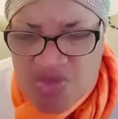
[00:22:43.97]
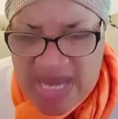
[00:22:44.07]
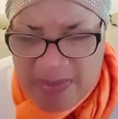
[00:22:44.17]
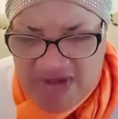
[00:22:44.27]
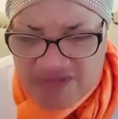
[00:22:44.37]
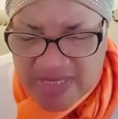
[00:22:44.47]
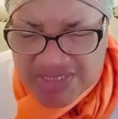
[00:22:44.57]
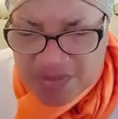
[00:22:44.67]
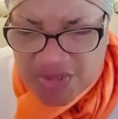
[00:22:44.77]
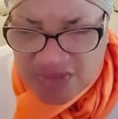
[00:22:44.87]
with the powerful
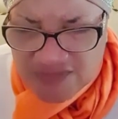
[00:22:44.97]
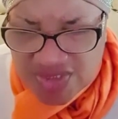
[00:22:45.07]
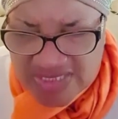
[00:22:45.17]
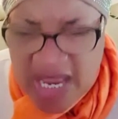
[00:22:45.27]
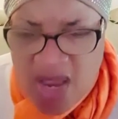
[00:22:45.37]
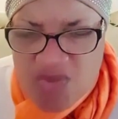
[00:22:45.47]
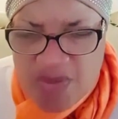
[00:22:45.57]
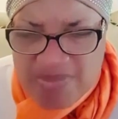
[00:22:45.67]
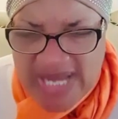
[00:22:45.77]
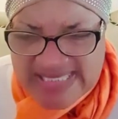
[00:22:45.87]
precious blood of Jesus Christ.
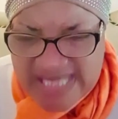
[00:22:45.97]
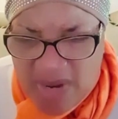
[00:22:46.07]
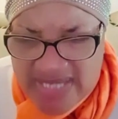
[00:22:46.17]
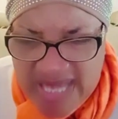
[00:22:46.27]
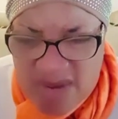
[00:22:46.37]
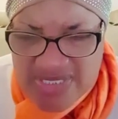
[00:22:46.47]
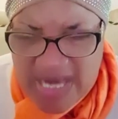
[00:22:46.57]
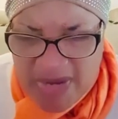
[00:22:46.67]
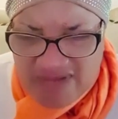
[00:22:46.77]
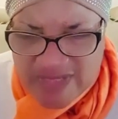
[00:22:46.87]
We bless our day with
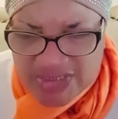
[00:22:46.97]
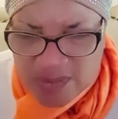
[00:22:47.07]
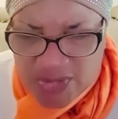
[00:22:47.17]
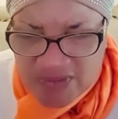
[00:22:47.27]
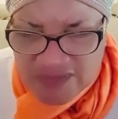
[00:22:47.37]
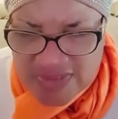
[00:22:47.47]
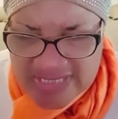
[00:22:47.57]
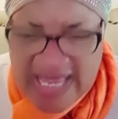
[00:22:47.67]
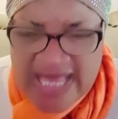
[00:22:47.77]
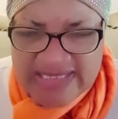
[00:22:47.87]
the powerful precious blood of Jesus
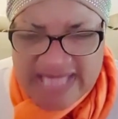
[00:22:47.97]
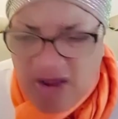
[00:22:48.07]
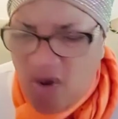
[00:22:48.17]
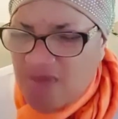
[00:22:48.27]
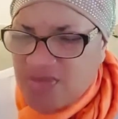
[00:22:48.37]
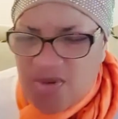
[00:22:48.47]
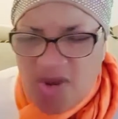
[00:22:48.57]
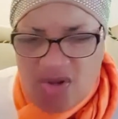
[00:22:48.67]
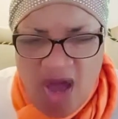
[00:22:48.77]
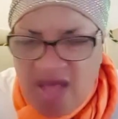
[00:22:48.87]
Christ. Take all the
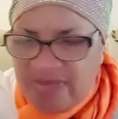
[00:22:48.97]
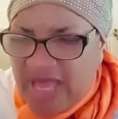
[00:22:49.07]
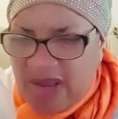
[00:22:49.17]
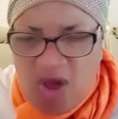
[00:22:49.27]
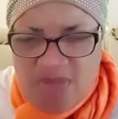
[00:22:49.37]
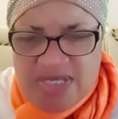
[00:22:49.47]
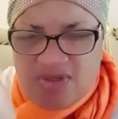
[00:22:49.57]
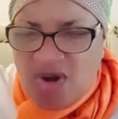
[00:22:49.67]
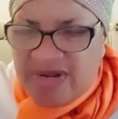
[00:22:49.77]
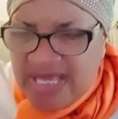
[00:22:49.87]
honor, Lord. Take all the
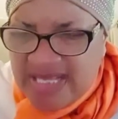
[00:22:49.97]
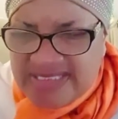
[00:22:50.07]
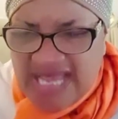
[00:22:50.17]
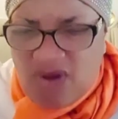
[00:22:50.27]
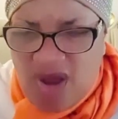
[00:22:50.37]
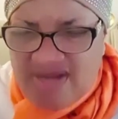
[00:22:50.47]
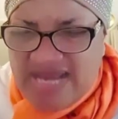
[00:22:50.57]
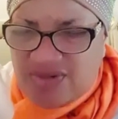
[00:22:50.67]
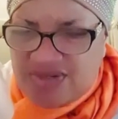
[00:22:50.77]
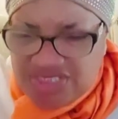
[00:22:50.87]
glory. Take all the
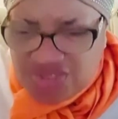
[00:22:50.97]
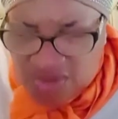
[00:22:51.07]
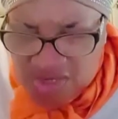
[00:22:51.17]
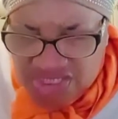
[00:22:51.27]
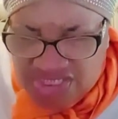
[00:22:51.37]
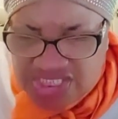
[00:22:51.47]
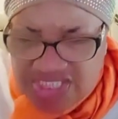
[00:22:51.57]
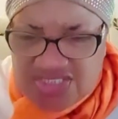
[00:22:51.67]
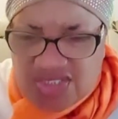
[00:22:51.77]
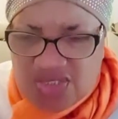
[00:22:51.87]
adoration.
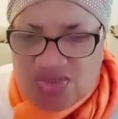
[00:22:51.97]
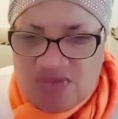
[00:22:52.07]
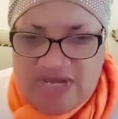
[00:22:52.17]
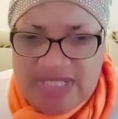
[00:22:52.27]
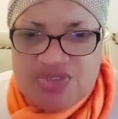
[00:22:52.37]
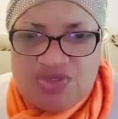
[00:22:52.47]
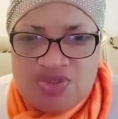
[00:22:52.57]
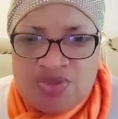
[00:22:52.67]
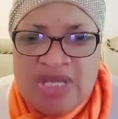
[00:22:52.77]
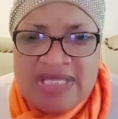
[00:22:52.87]
Jesus, over to
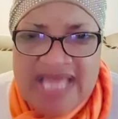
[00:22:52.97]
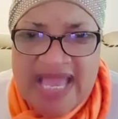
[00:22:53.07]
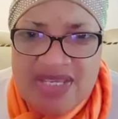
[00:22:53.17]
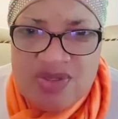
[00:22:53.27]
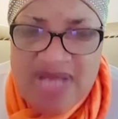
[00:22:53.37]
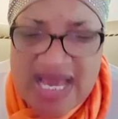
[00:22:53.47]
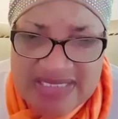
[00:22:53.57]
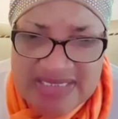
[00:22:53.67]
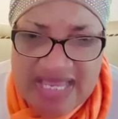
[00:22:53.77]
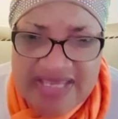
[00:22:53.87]
you. Thank you, Daddy.
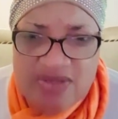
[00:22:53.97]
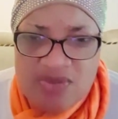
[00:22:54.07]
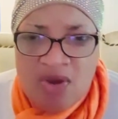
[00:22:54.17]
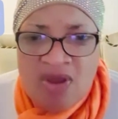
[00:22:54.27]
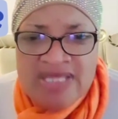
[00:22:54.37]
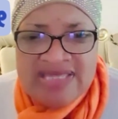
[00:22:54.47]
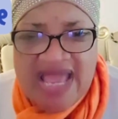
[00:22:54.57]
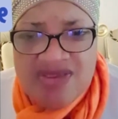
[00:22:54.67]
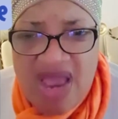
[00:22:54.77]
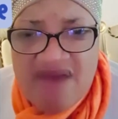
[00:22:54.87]
Thank you, Lord.
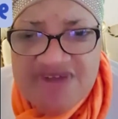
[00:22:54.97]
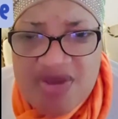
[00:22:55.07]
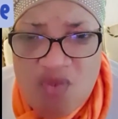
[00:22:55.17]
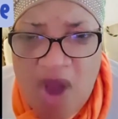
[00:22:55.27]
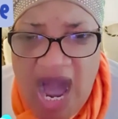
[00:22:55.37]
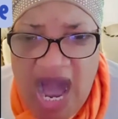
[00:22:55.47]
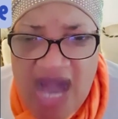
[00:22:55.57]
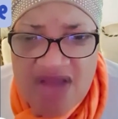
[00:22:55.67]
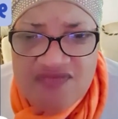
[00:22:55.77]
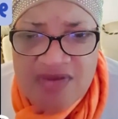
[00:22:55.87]
Thank you,
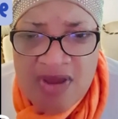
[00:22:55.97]
everyone.